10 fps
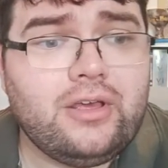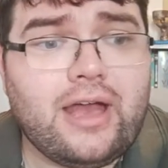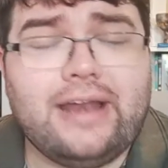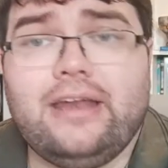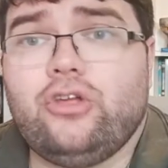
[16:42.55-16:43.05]

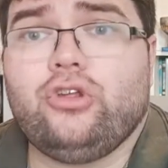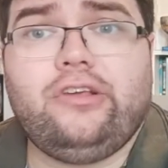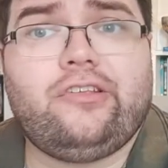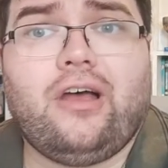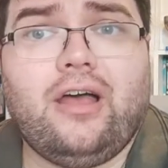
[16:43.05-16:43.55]
and initially
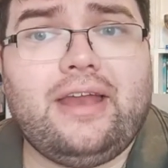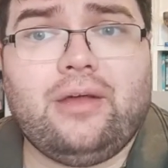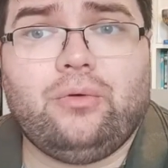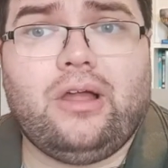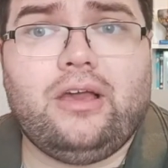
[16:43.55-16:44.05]
started
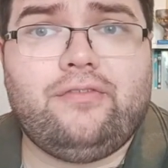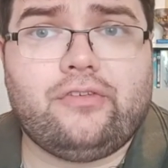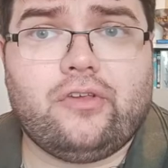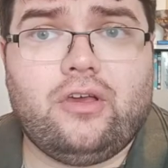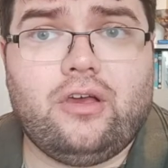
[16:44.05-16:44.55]
out life as
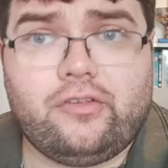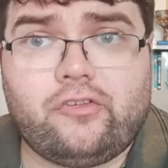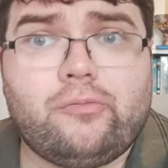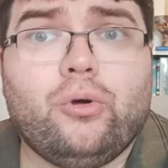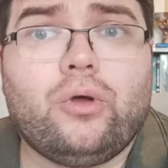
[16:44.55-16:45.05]
a
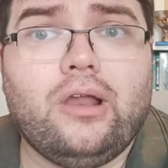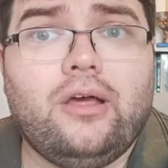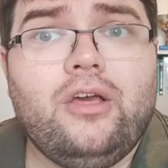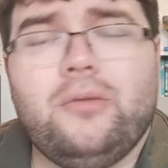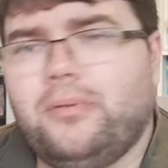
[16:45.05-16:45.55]
smuggler,
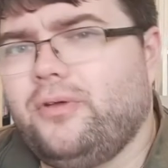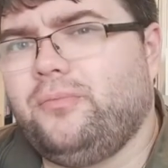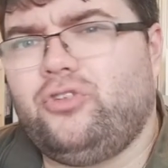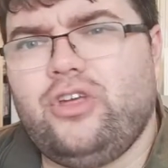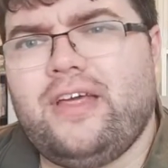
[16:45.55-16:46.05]
but
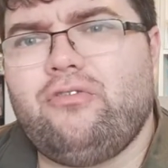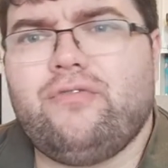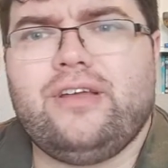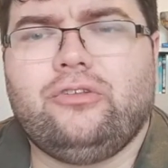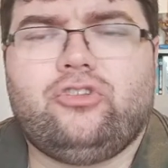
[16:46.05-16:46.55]
she then
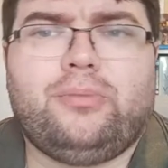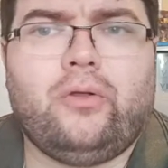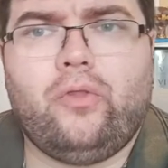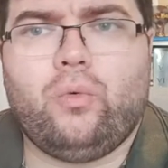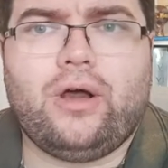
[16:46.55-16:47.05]
reveals to
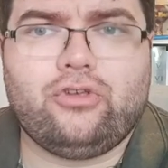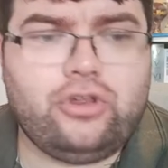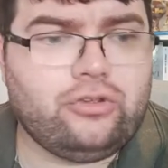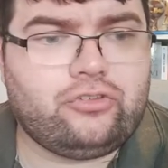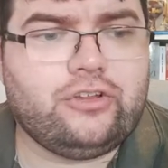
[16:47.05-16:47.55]
Bond that while she
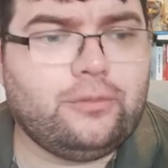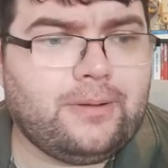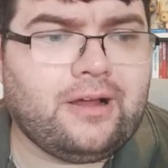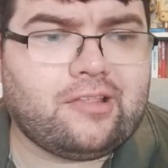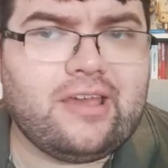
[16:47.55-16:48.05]
does still
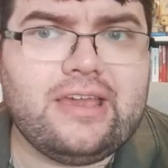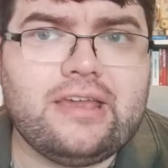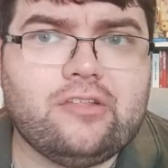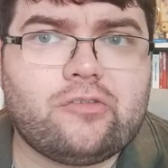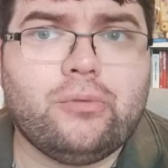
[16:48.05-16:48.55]
partake
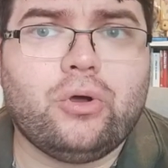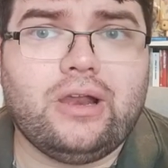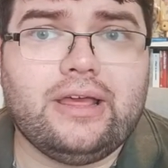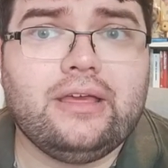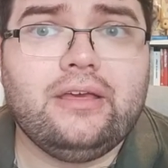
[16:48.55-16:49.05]
in
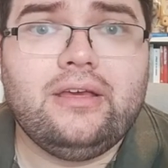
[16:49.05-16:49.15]
smuggling,